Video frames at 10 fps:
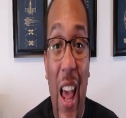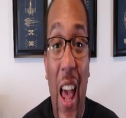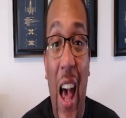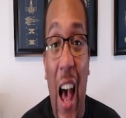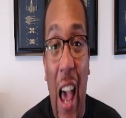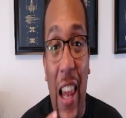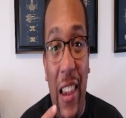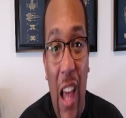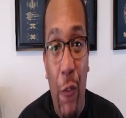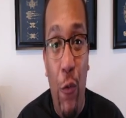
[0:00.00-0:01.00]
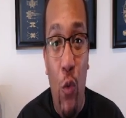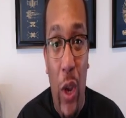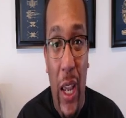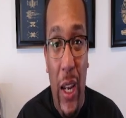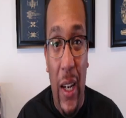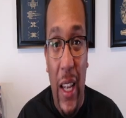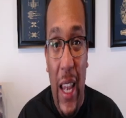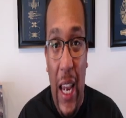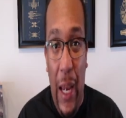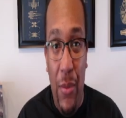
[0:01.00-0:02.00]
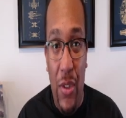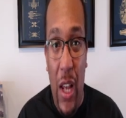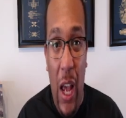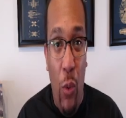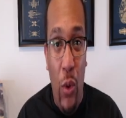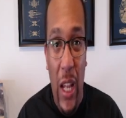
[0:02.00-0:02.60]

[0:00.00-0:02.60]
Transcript: I love when games, when they